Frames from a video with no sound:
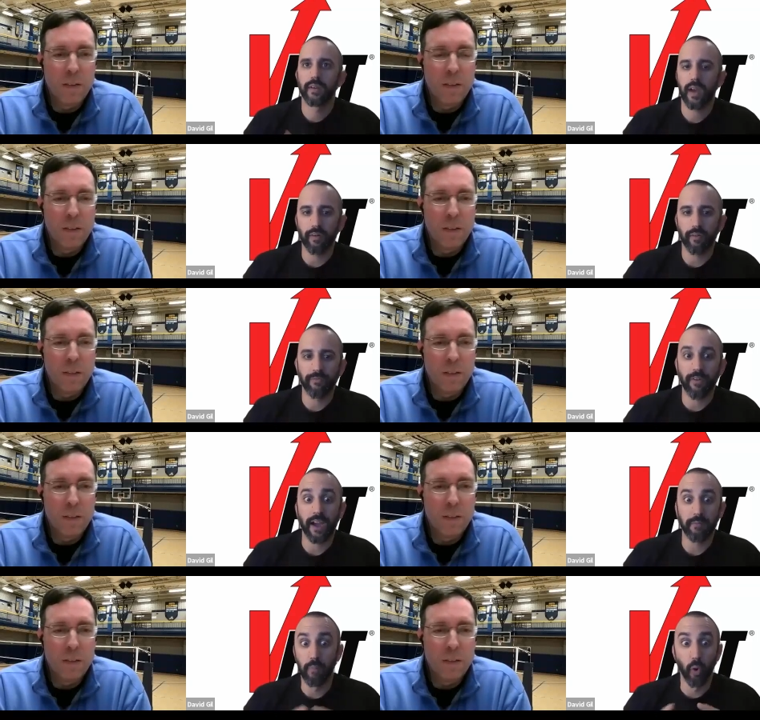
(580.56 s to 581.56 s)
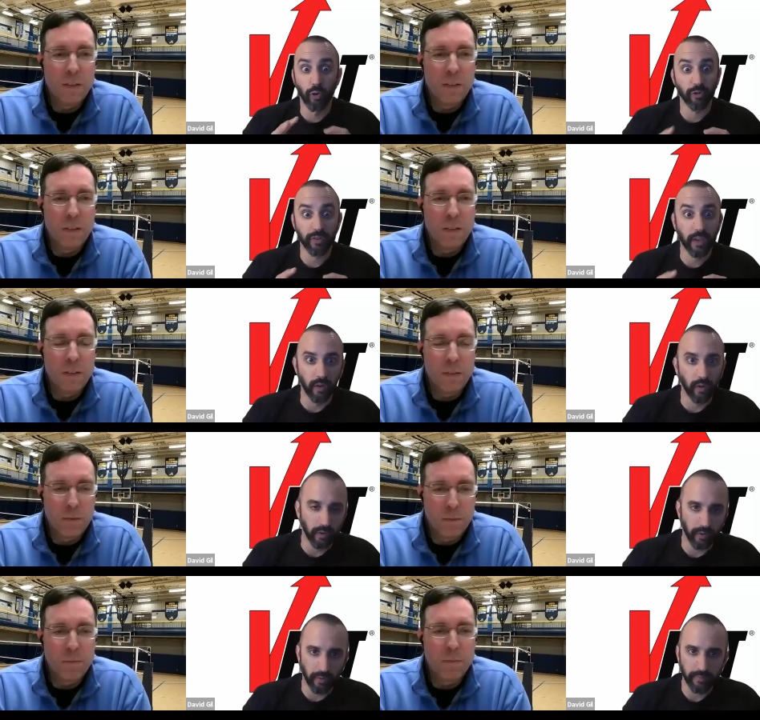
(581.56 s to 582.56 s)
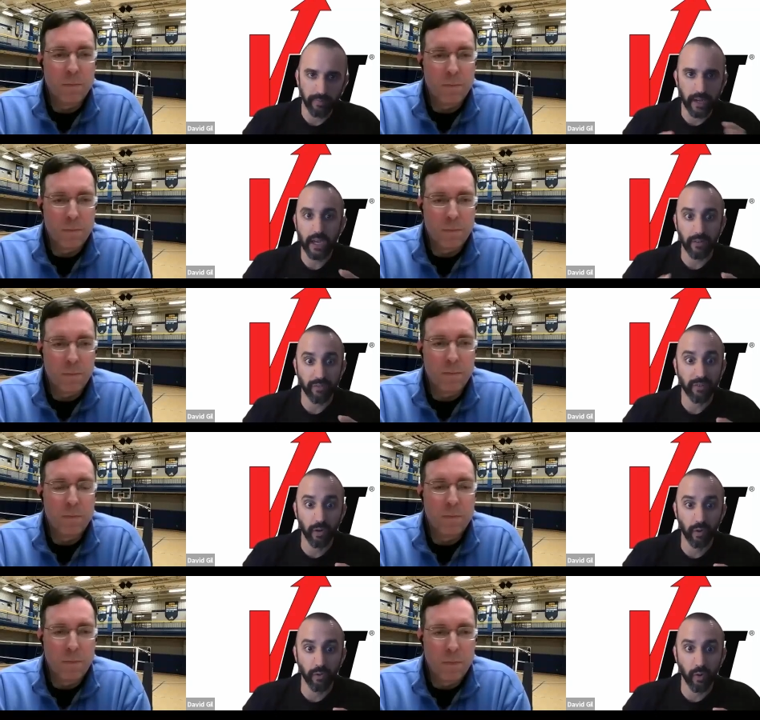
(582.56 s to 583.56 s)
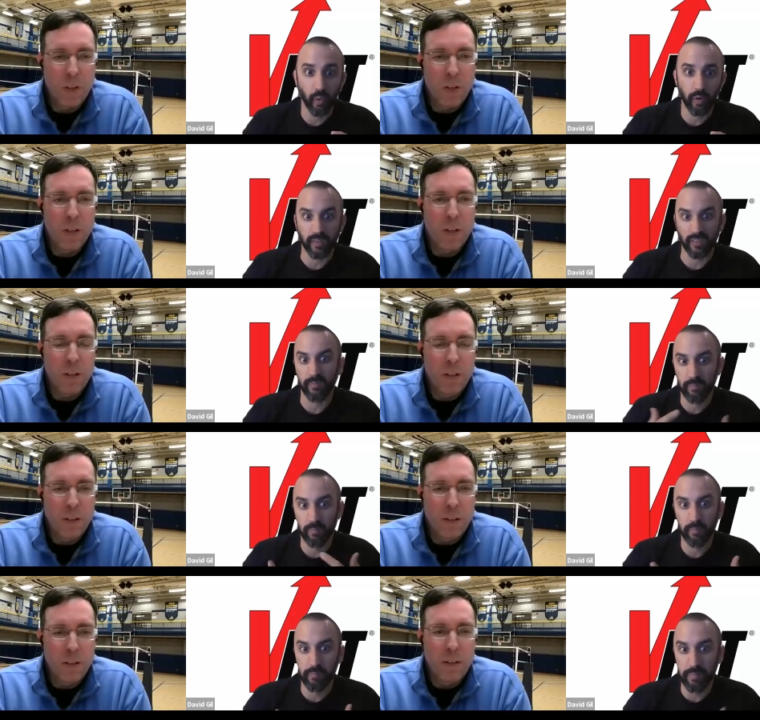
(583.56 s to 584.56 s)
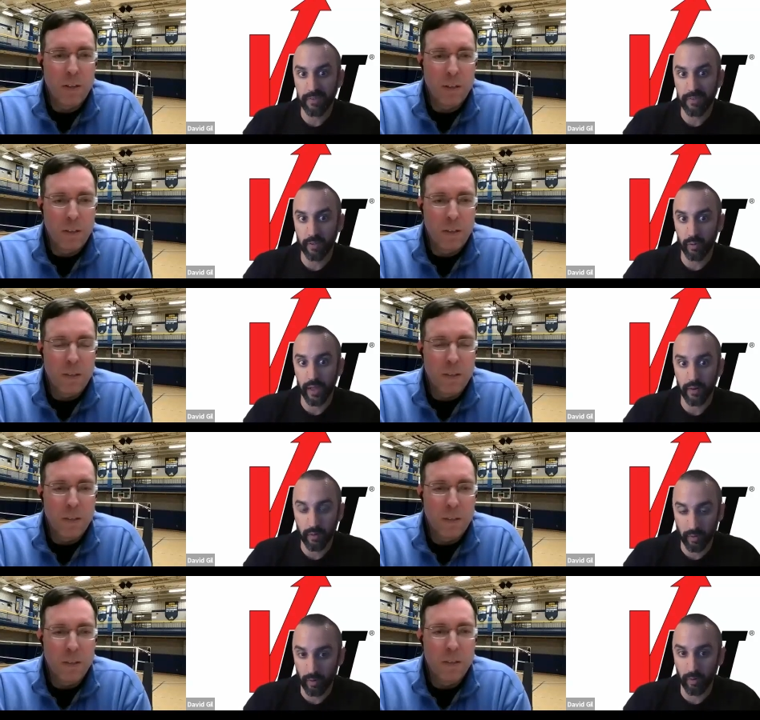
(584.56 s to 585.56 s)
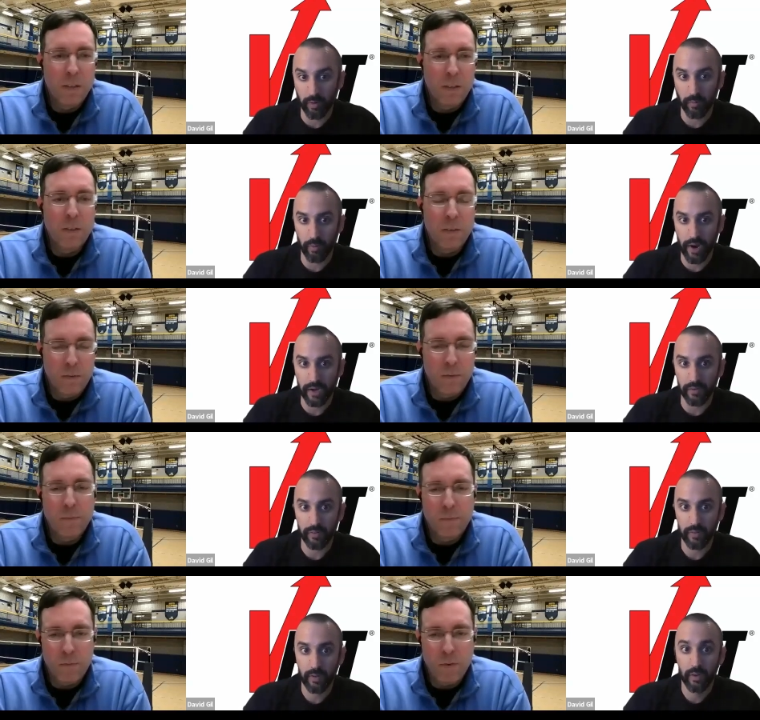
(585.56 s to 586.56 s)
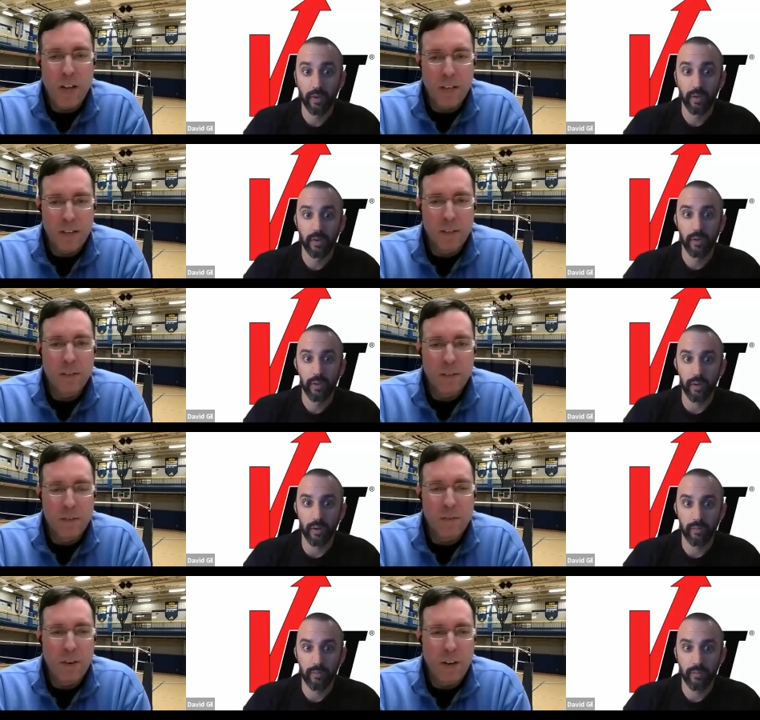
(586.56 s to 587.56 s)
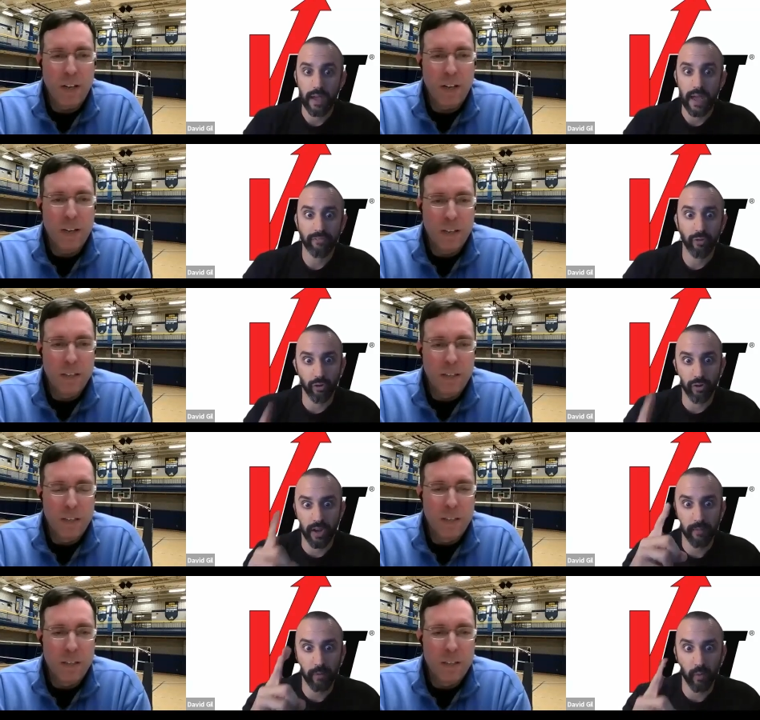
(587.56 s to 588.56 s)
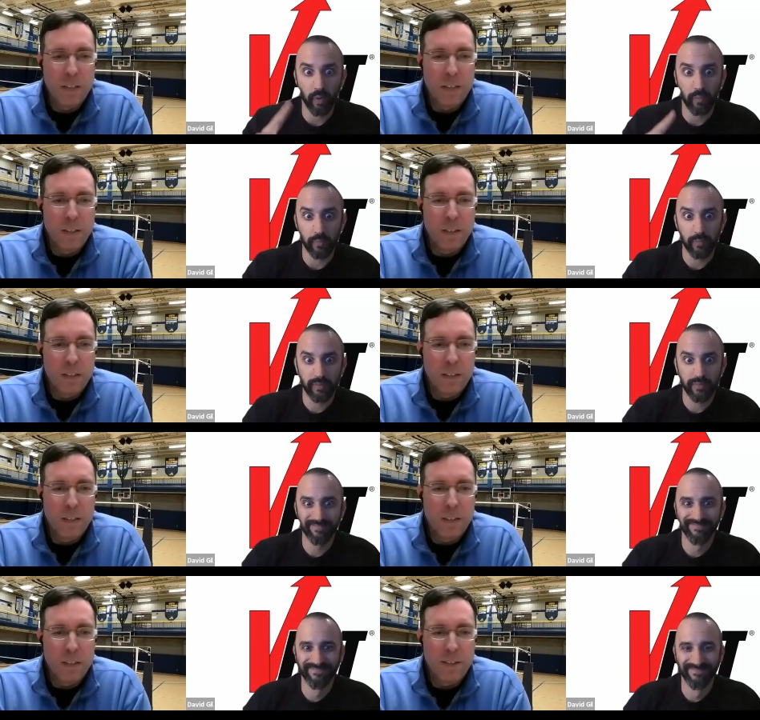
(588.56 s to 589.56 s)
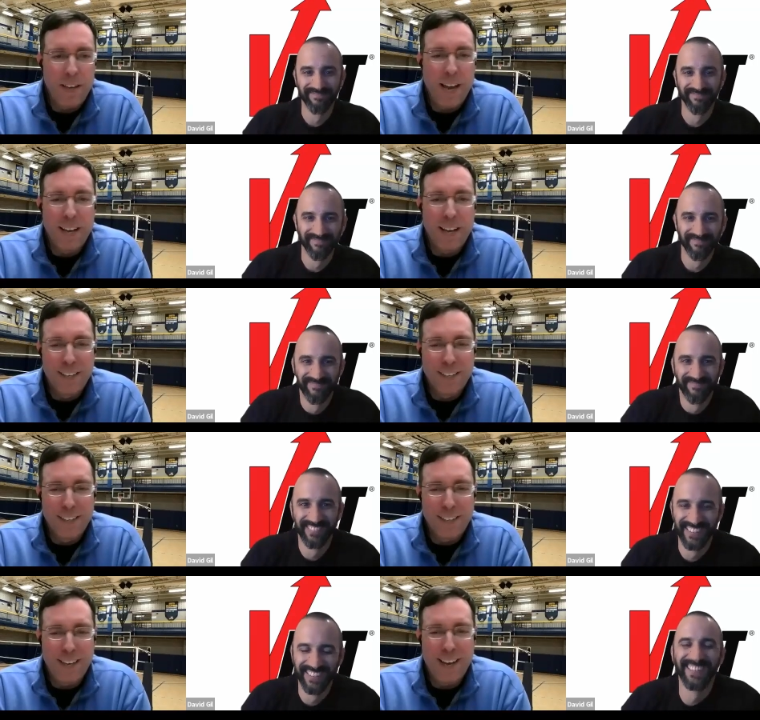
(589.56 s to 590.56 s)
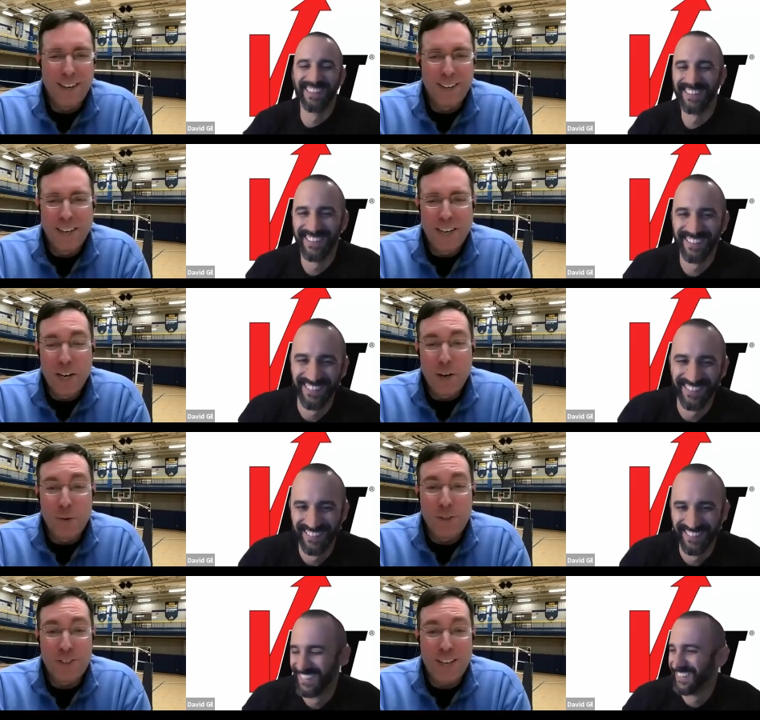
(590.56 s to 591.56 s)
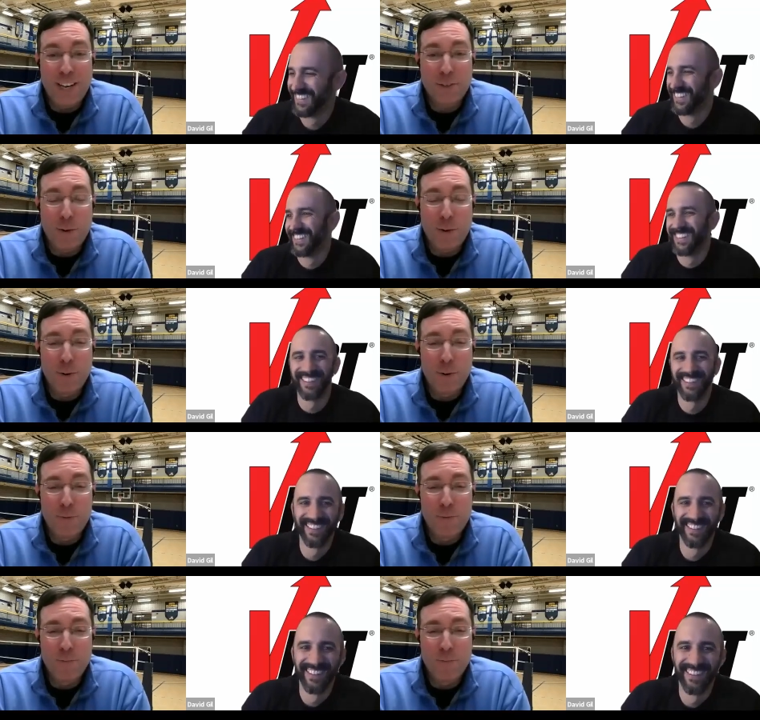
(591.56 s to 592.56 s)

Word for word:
Speaker 1: kind of a fine motor skill or any kind of mm -hmm. skill on the court, best to do that earlier in practice.
Speaker 2: Right. You
Speaker 1: know, right. after your dynamic warm-ups.
Speaker 2: Yeah. Yeah, which is actually what we're